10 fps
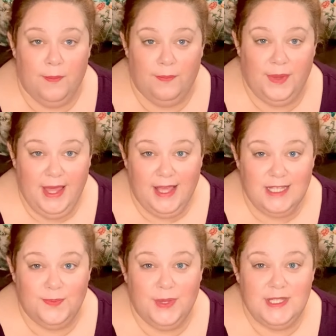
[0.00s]

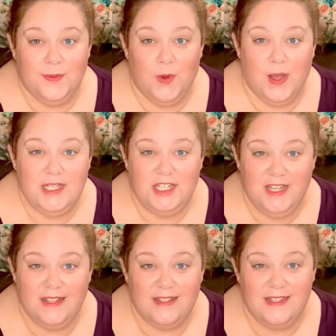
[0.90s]
please put some
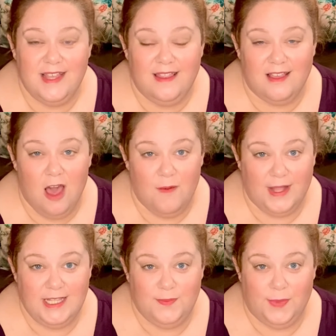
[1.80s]
questions in the
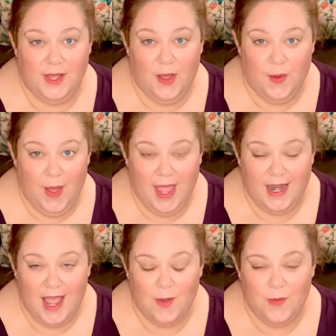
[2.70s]
comments below,
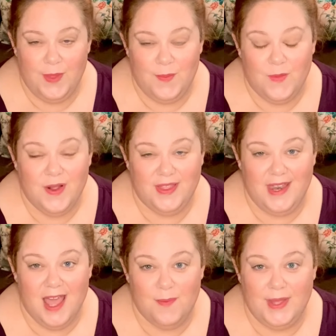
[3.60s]
and I will be more than
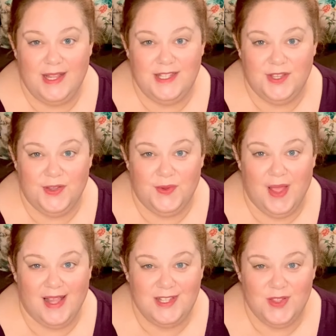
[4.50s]
happy to
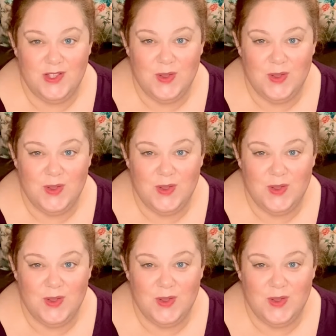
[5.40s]
answer those